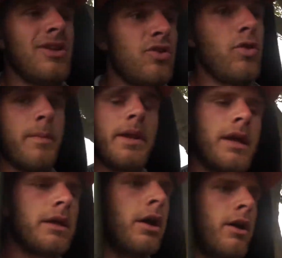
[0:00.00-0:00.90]
to 1.5
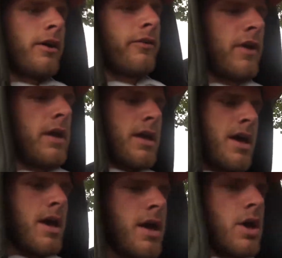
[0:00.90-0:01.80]
minutes.
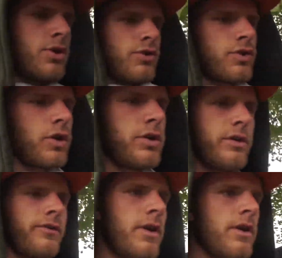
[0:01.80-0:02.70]
So I was kind
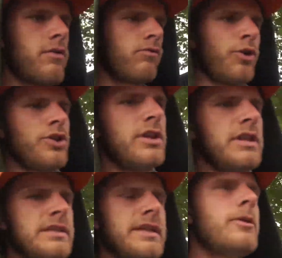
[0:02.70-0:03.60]
of rushing
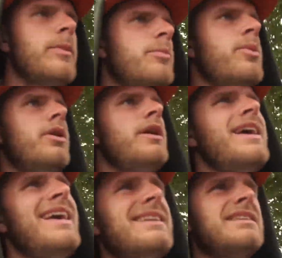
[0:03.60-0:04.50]
things a little bit, but
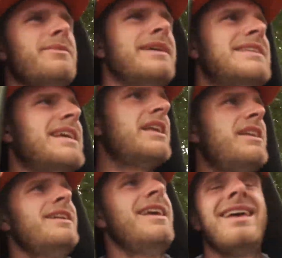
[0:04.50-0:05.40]
still managed to get it done.